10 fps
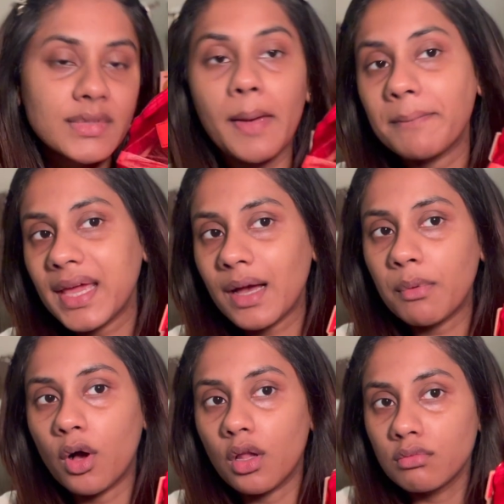makeup
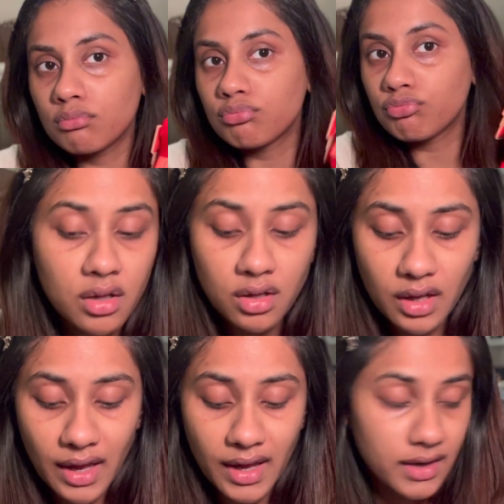haul,
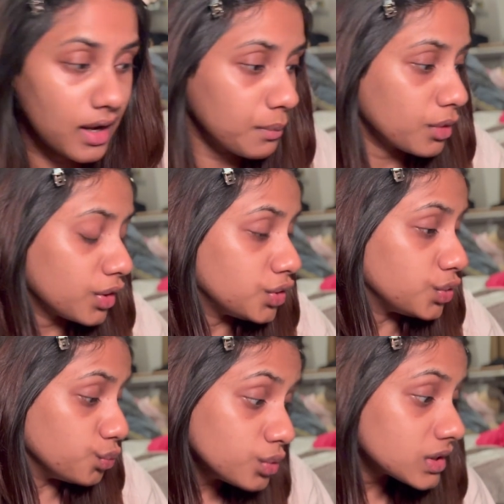and I'm gonna
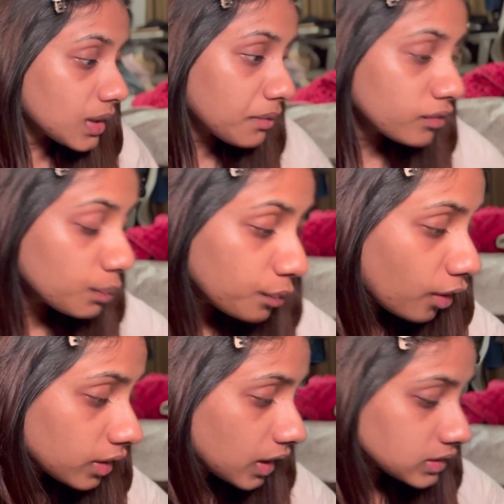use some of the
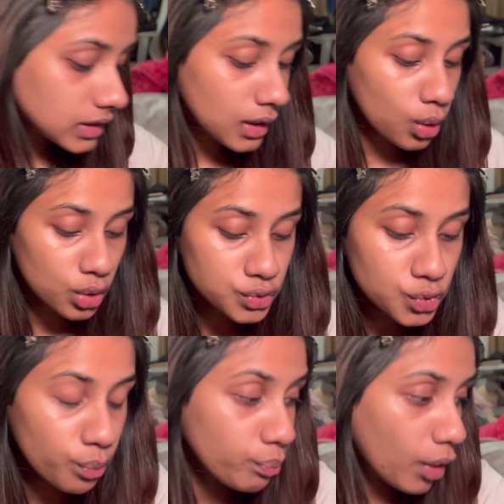products that I
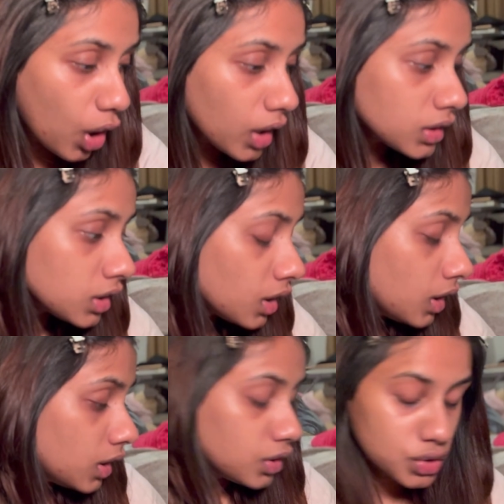also bought.
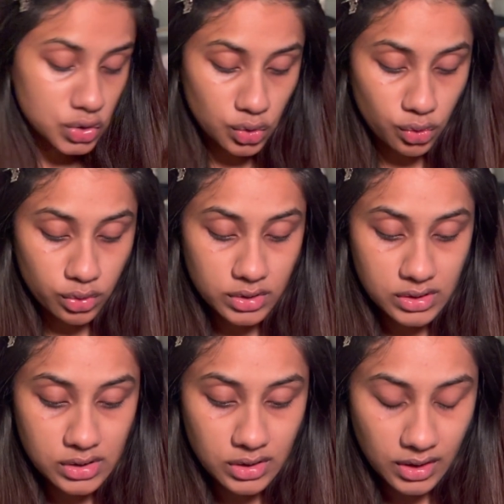So
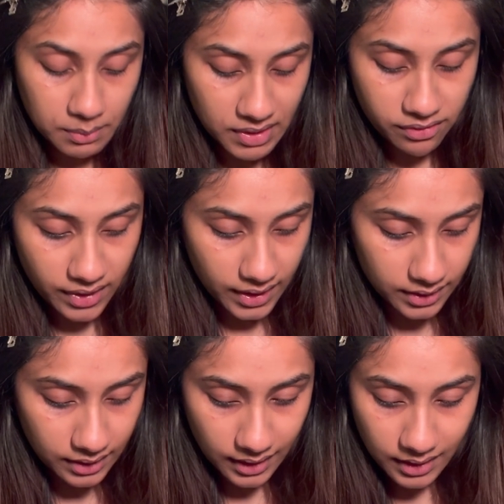this is gonna be
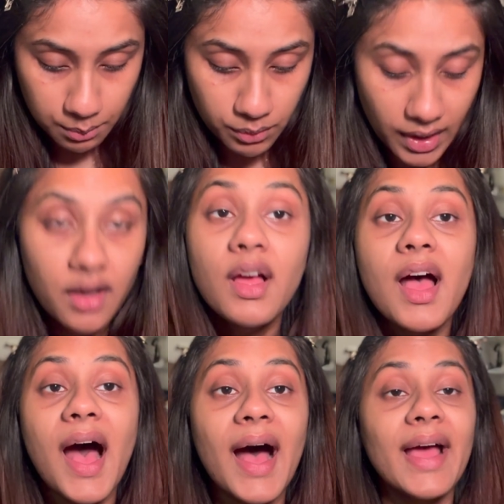fun, and
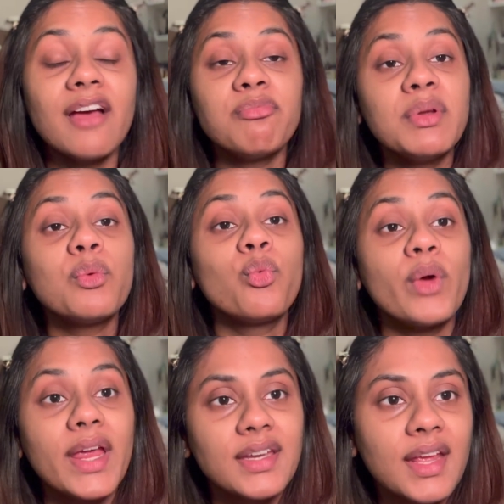I have been
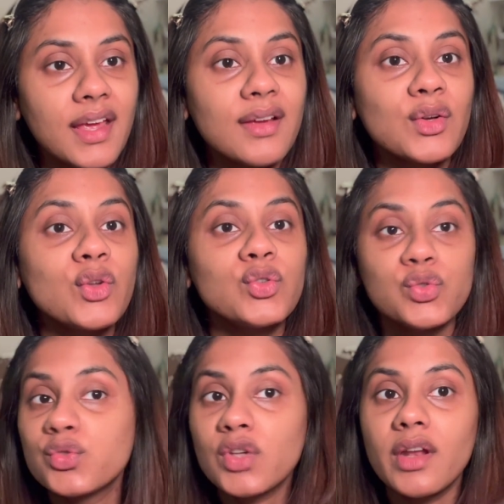waiting to
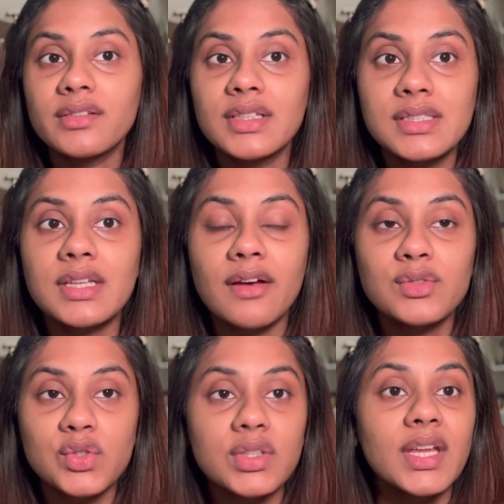use all of this stuff
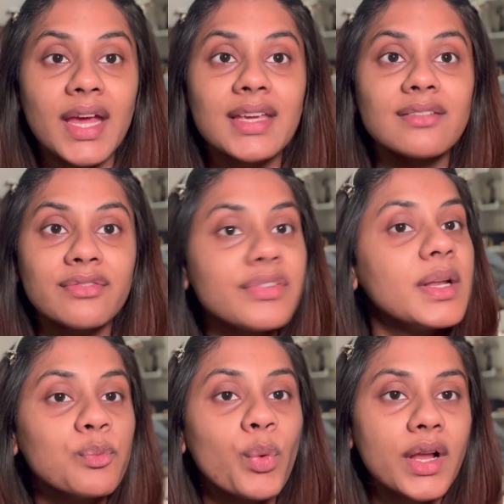so that I can
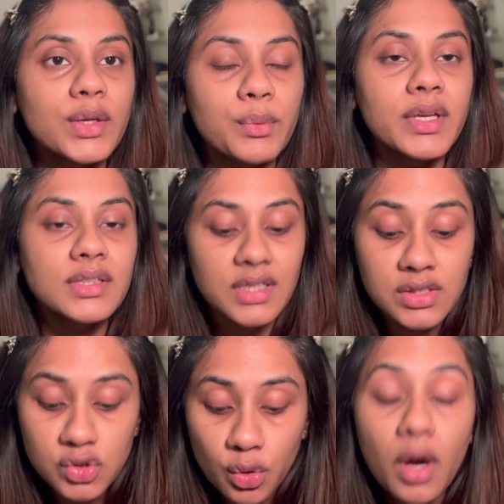film while doing
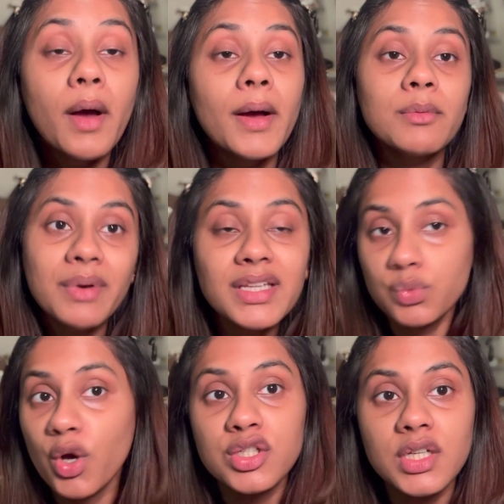this. So please
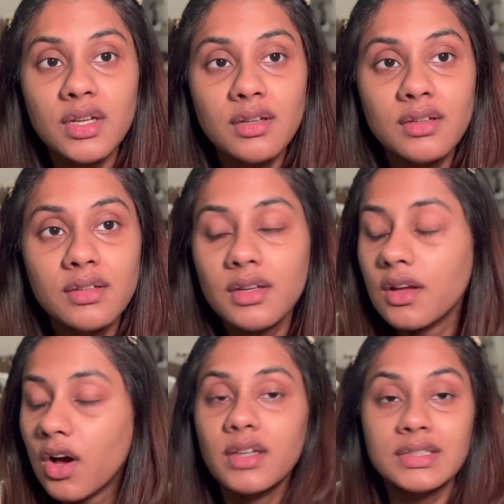watch it.
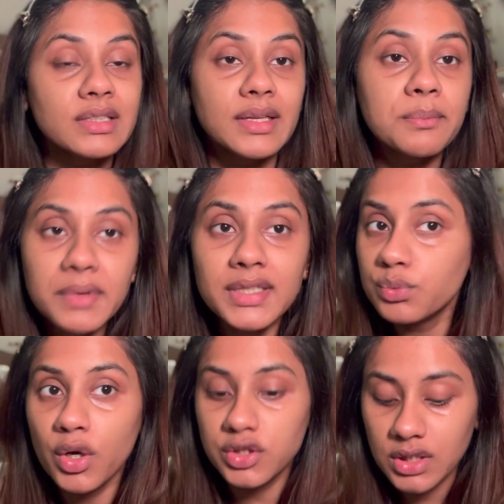Honestly, please
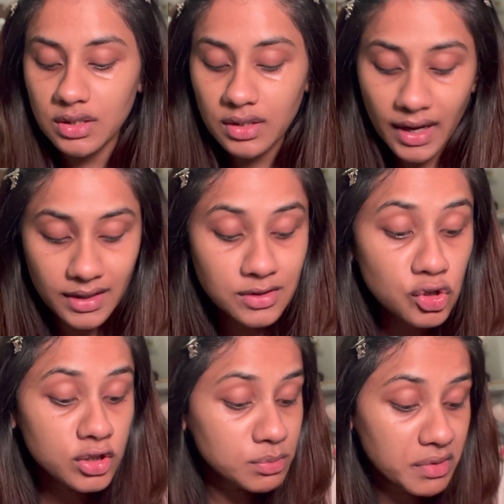watch it. And it's
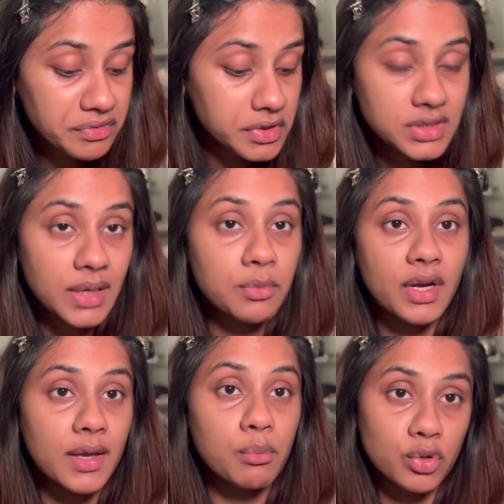also my first time
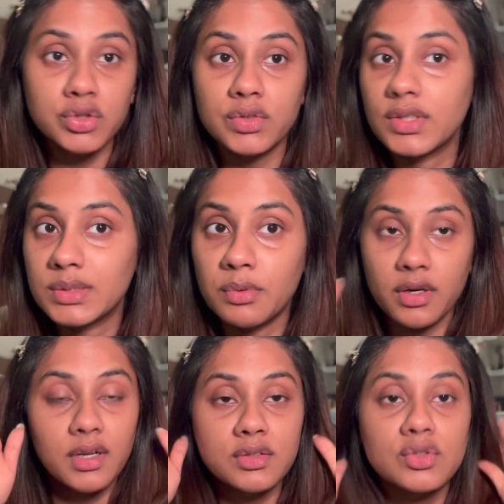trying most of these
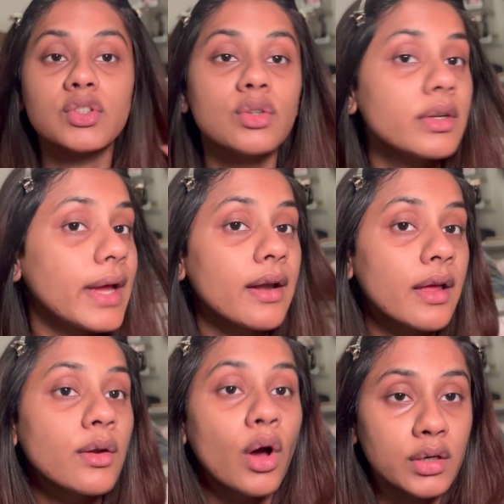products, so you'll get
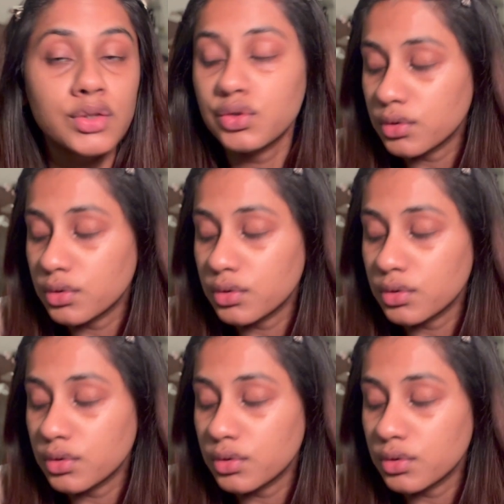an honest